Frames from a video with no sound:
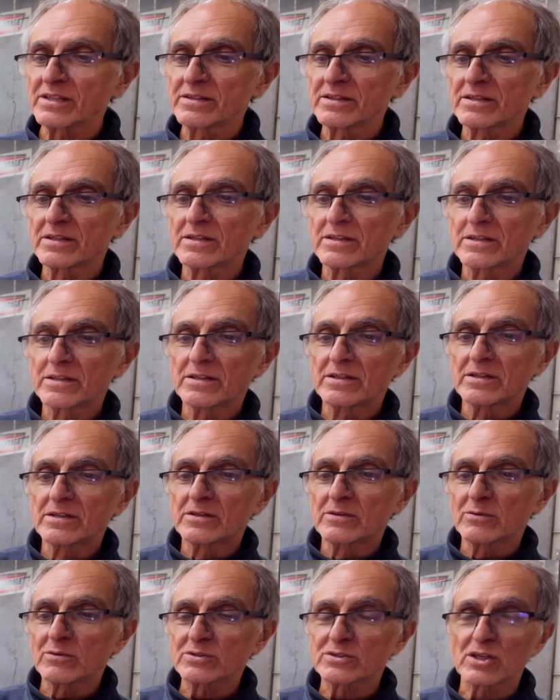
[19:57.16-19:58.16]
it,
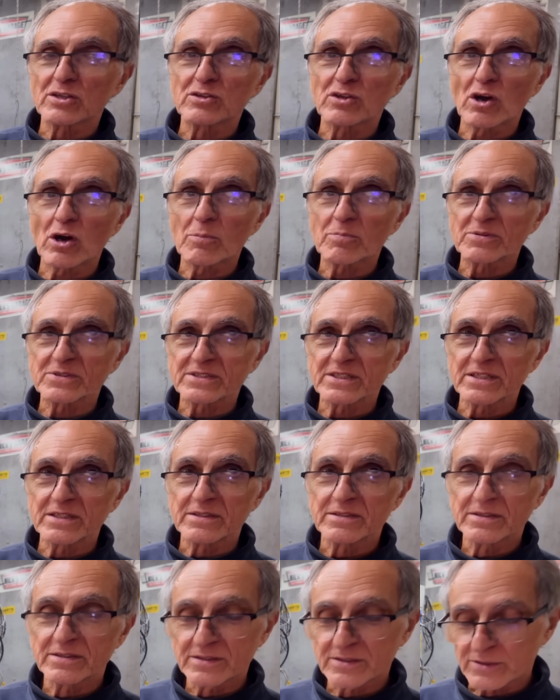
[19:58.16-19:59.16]
was on the
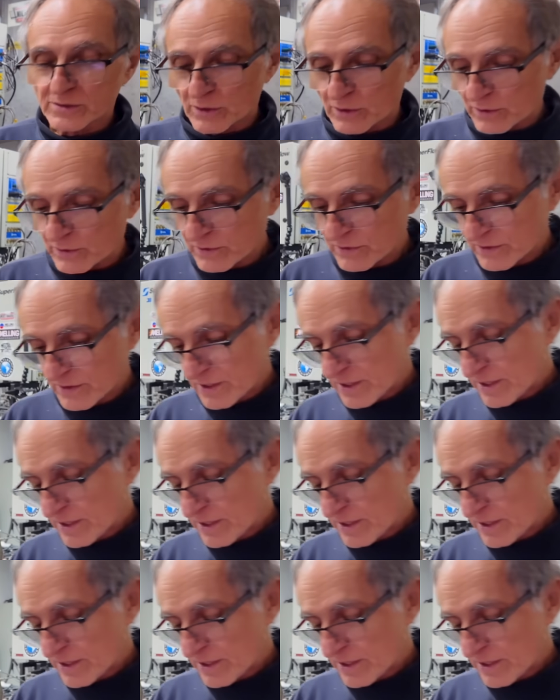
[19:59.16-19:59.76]
opposite. So